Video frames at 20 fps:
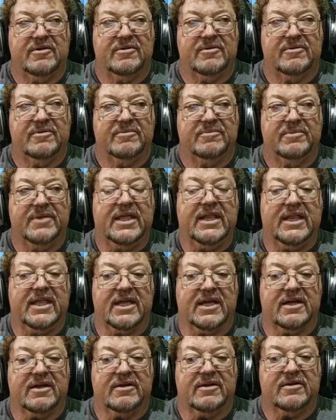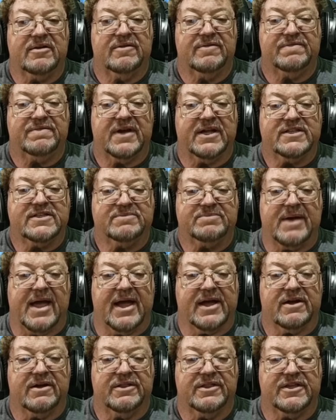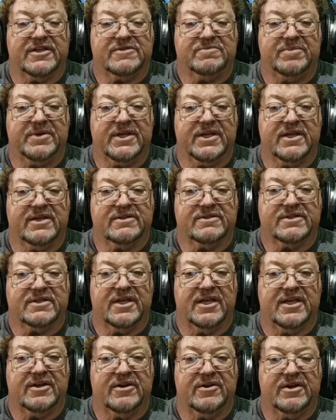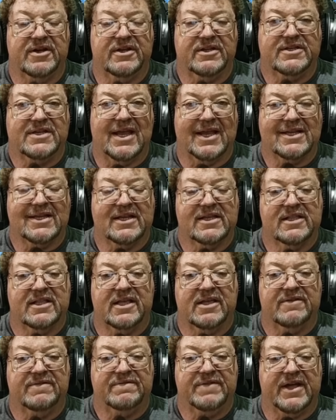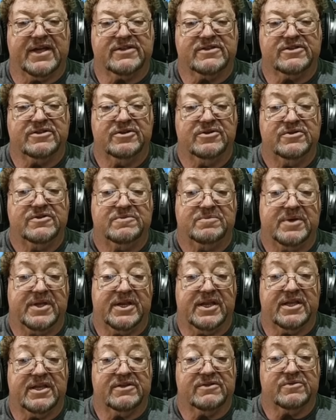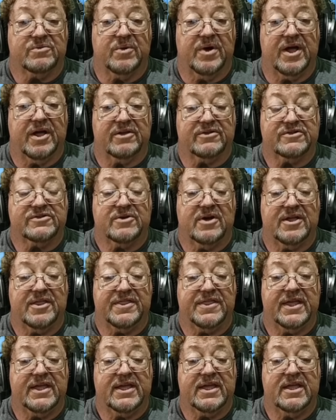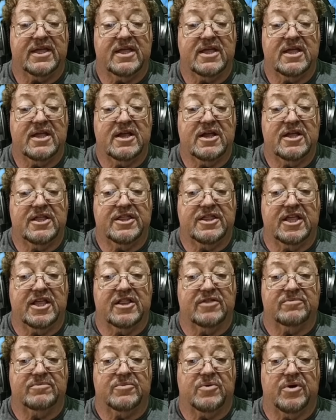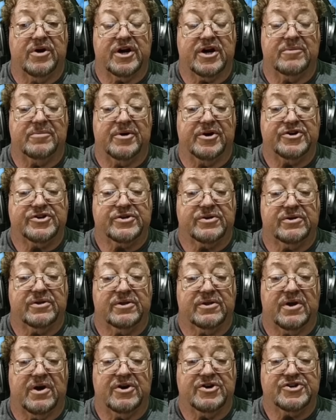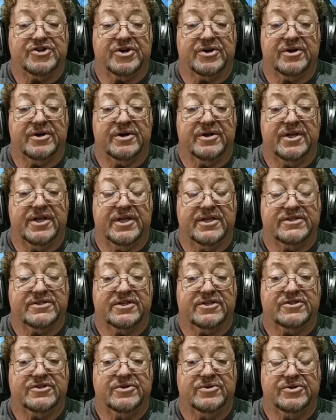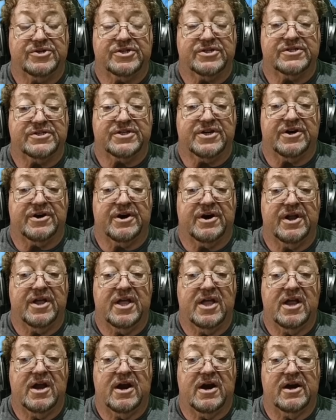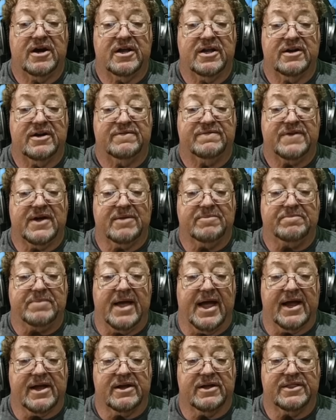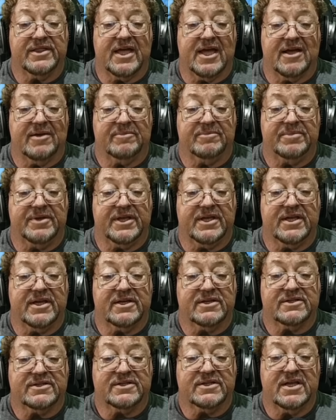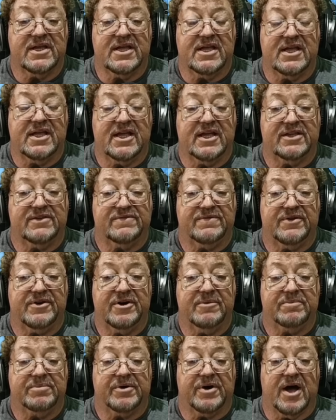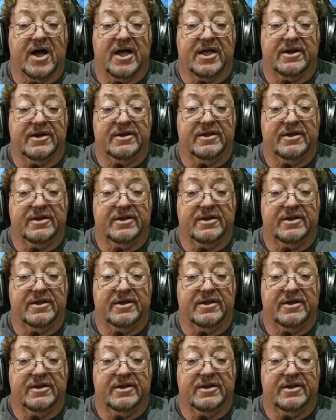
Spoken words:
media fights back on this, because it technically affects news media as well. So I think the more commercial, larger institutions here are going to fight back on that, because it's very broad